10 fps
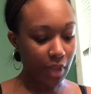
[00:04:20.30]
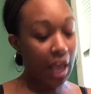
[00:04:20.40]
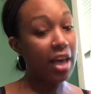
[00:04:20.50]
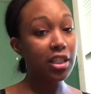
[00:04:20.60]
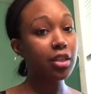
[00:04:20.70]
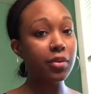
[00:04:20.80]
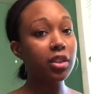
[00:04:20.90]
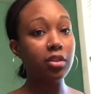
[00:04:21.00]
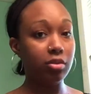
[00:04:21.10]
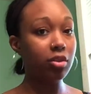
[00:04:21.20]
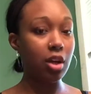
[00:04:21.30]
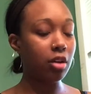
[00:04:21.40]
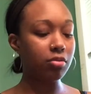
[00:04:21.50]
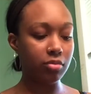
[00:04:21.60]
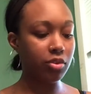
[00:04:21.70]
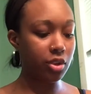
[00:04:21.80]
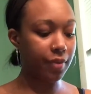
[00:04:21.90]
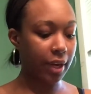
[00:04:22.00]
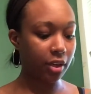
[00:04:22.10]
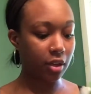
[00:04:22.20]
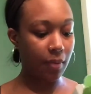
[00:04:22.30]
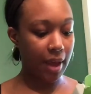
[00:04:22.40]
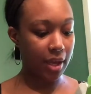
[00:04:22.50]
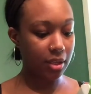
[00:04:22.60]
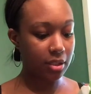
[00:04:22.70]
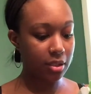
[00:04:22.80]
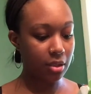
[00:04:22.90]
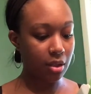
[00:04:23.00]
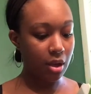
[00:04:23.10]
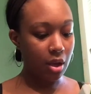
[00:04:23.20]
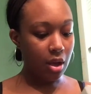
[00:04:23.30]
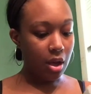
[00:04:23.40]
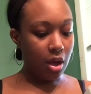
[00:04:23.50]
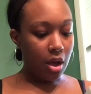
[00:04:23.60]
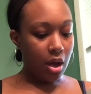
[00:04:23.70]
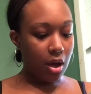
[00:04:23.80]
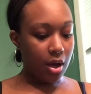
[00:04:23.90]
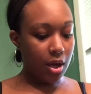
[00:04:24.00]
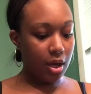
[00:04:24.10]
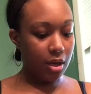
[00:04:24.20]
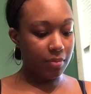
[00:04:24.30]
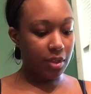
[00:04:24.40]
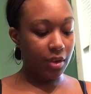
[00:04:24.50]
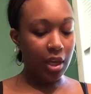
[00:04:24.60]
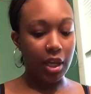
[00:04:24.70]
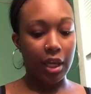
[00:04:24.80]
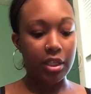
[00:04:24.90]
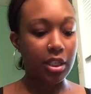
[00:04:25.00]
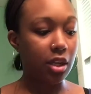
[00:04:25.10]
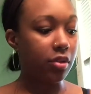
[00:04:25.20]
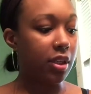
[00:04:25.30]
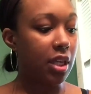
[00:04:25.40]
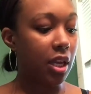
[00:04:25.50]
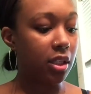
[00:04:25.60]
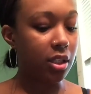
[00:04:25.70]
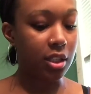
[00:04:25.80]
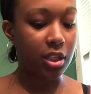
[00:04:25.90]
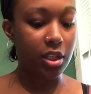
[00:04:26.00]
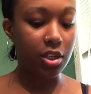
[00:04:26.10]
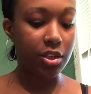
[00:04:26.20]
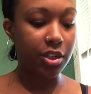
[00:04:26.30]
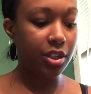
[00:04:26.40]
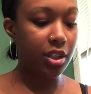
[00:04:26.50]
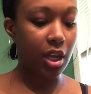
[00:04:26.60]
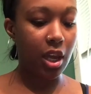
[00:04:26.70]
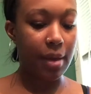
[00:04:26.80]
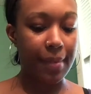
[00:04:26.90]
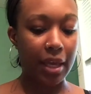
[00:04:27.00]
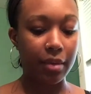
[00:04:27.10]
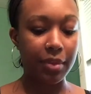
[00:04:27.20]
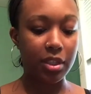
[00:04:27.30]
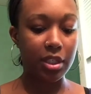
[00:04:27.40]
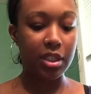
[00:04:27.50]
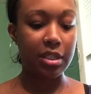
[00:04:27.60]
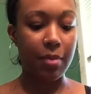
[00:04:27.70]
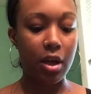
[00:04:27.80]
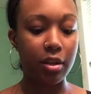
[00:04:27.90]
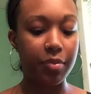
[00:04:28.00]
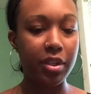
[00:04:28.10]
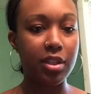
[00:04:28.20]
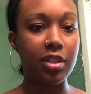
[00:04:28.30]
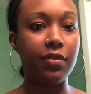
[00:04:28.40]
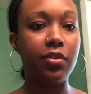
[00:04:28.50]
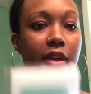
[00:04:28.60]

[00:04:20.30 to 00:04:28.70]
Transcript: as you would, you know, do your regular wax. So yeah, like I said, you can take the scissors and make them into smaller pieces if you